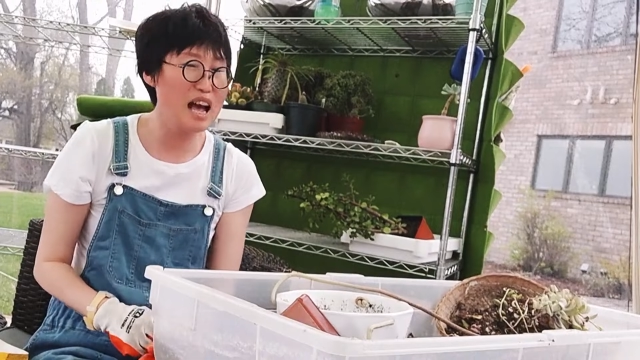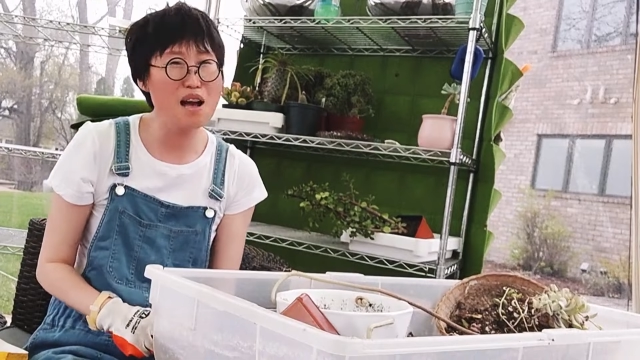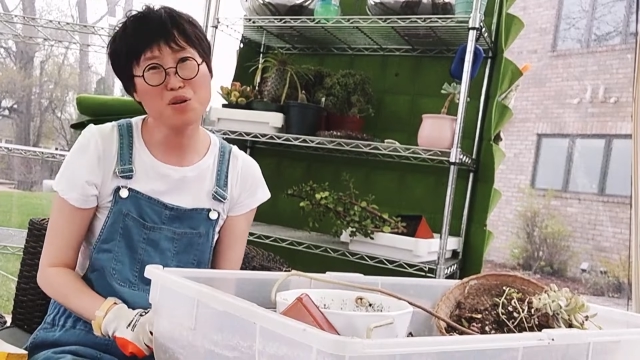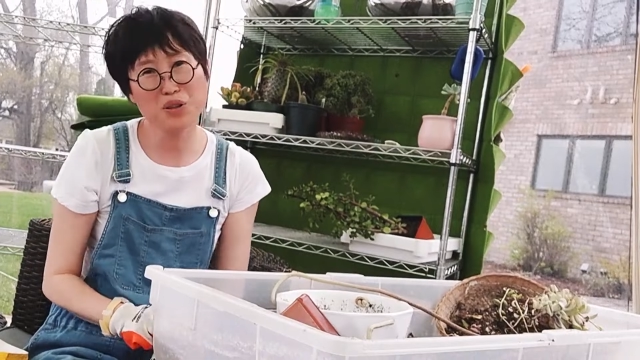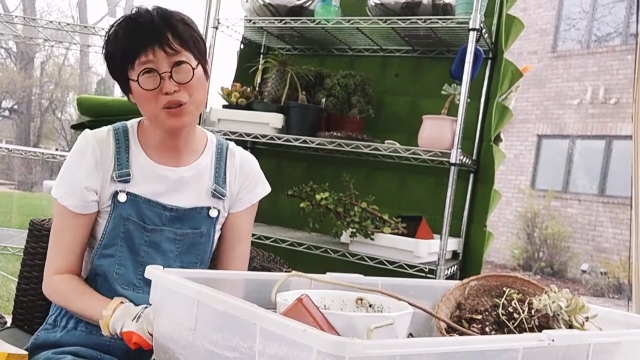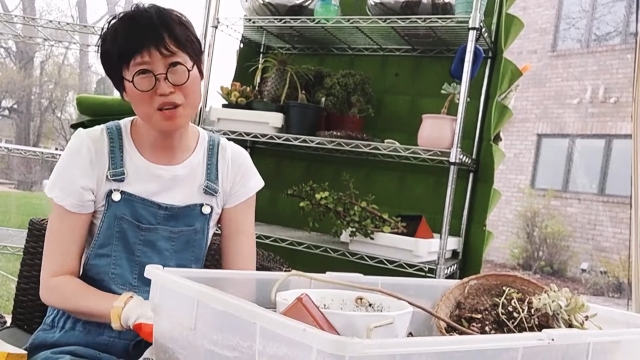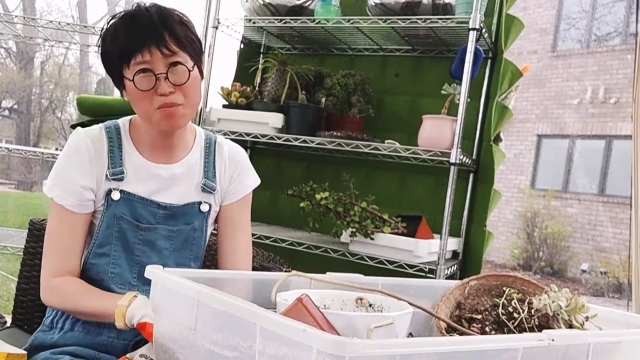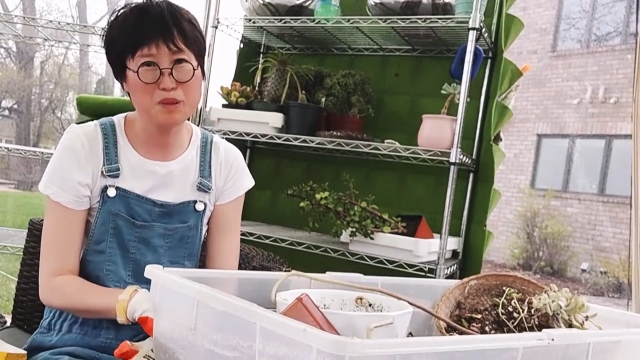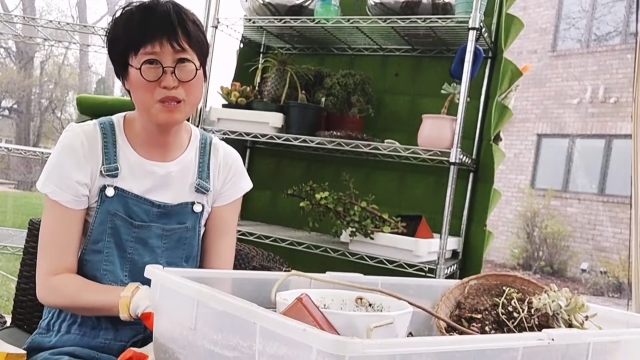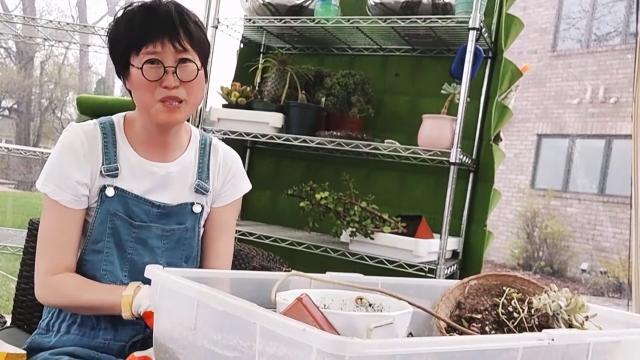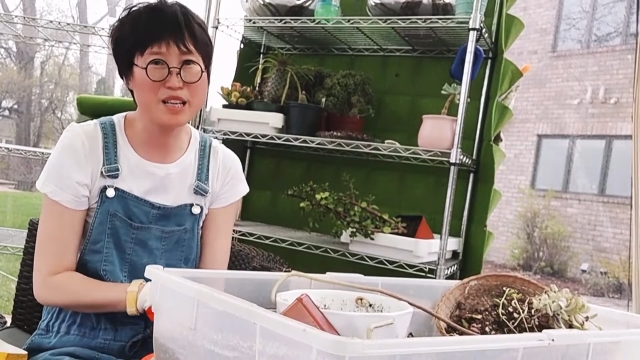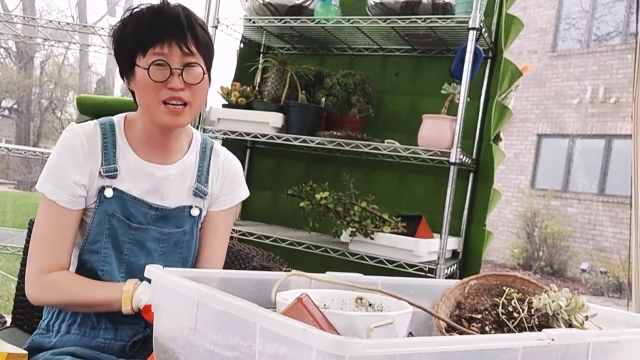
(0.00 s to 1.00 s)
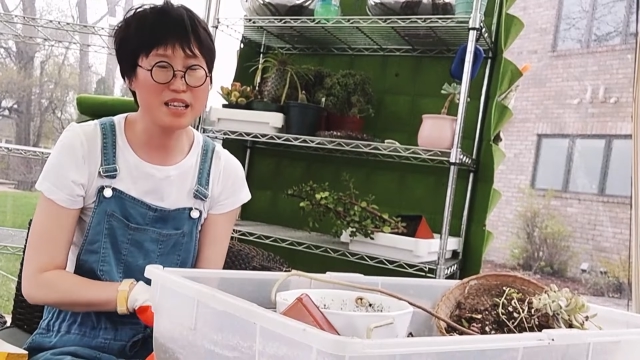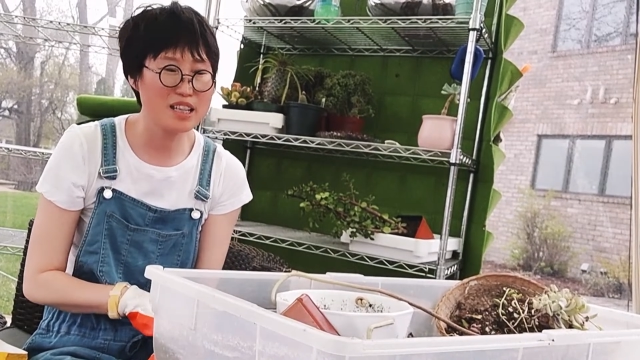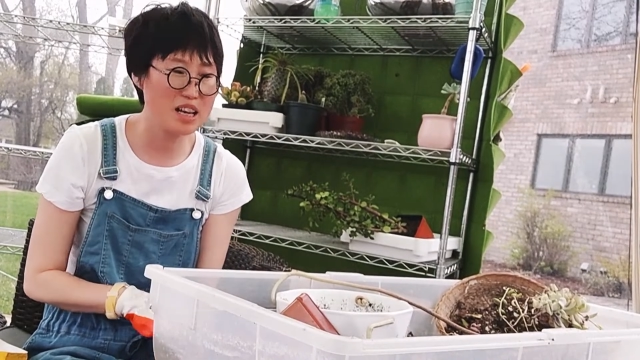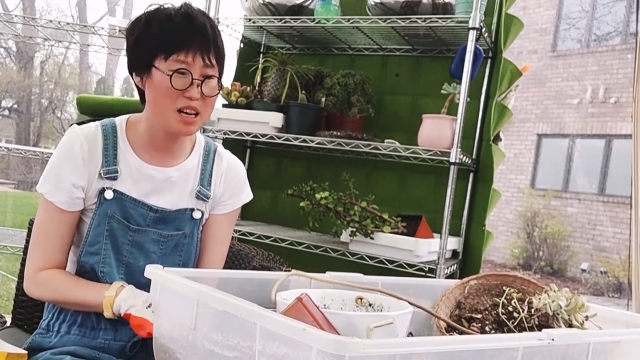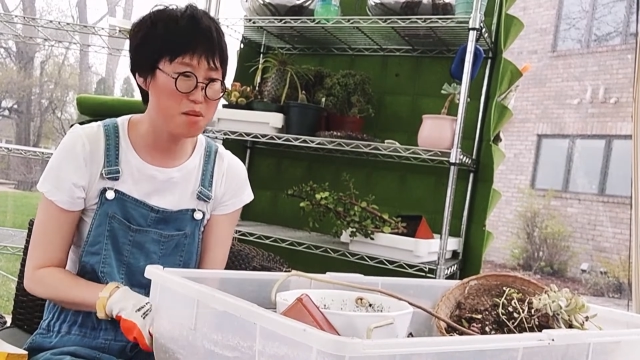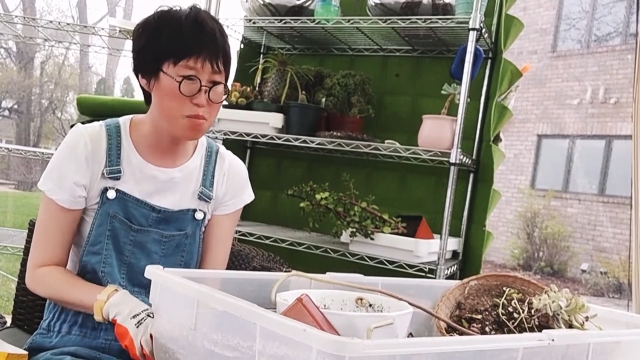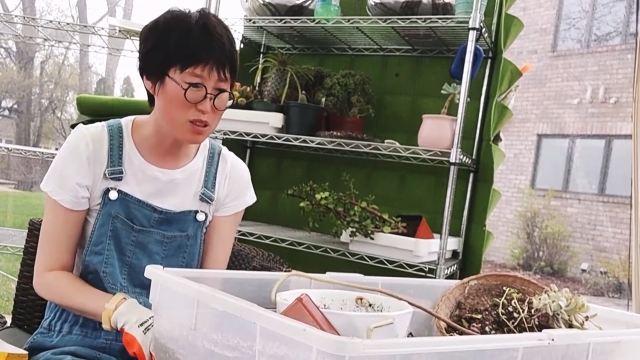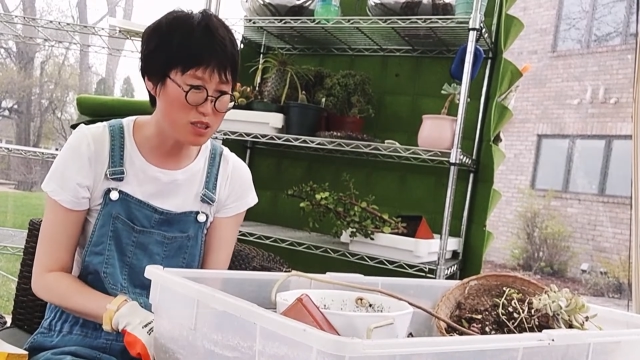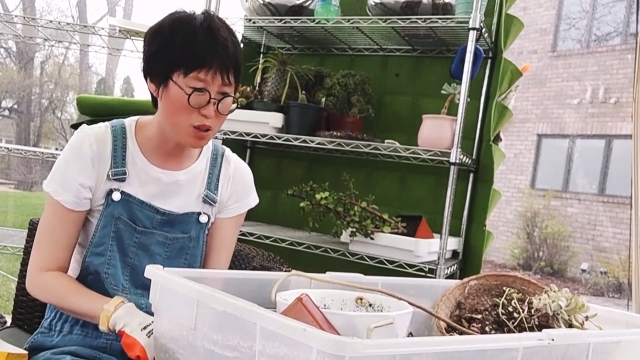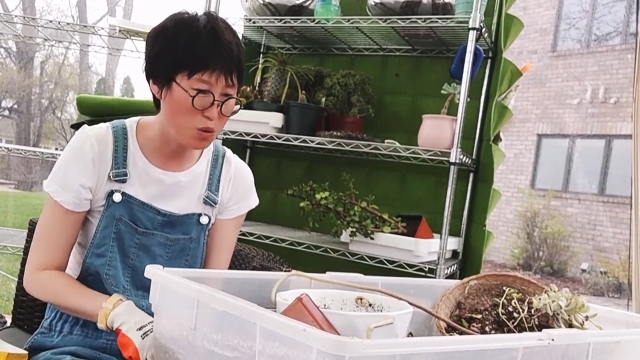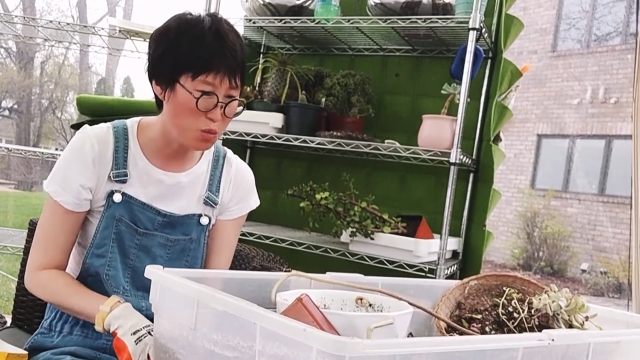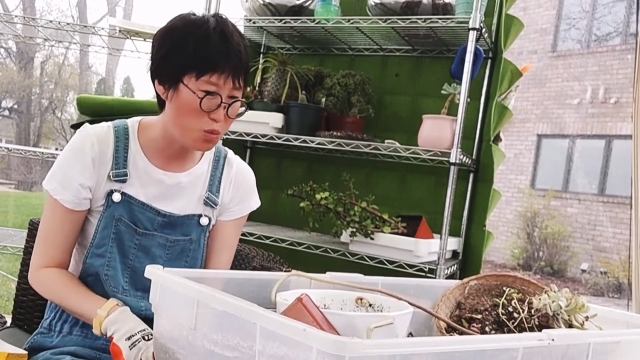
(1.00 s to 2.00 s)
keep sharing about
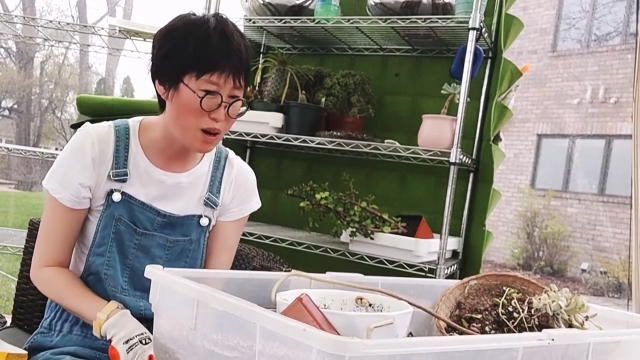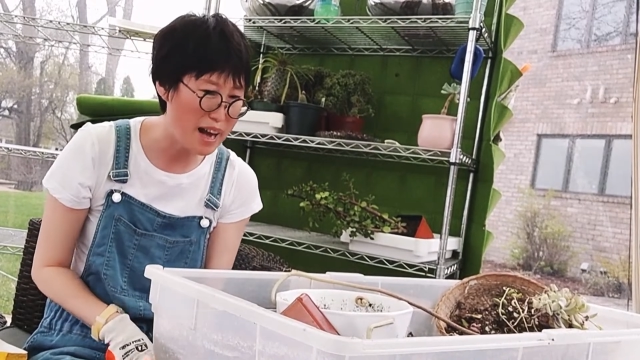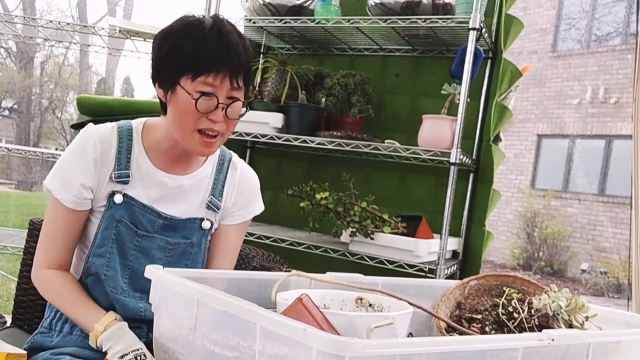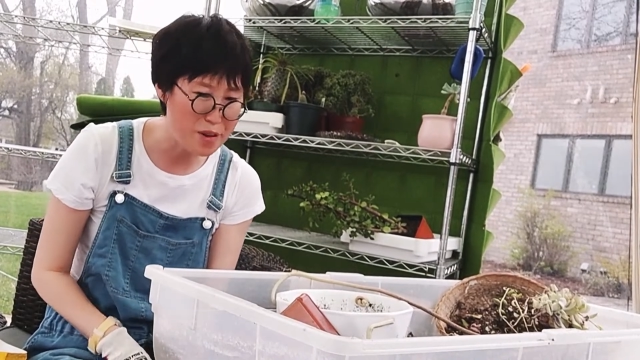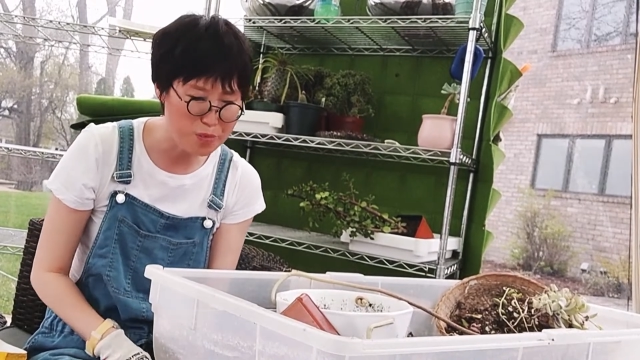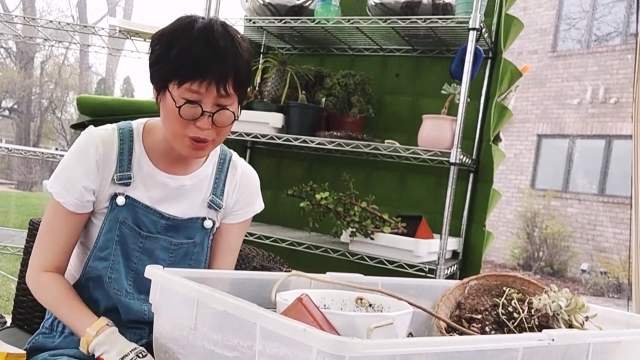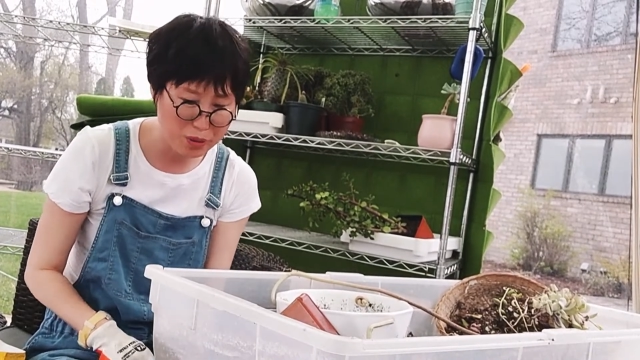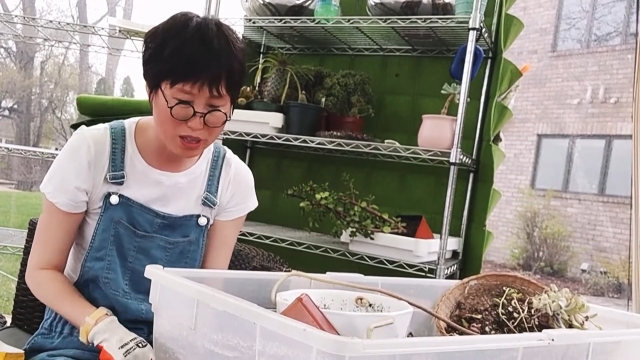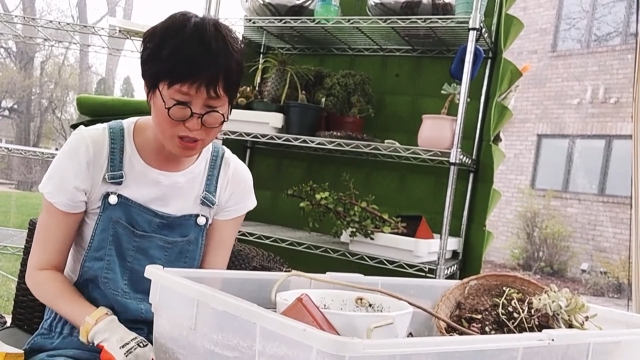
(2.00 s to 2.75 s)
why we want to